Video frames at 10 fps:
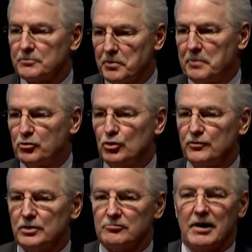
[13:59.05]

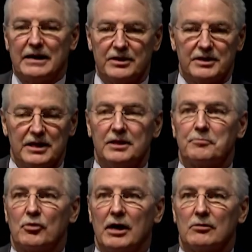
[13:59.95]
approval rather than the
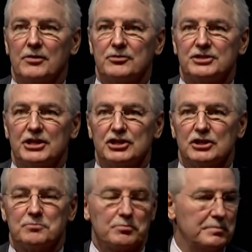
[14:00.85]
prior
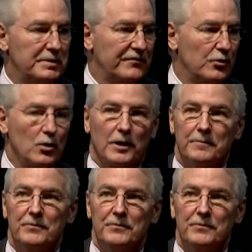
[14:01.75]
authorizations before.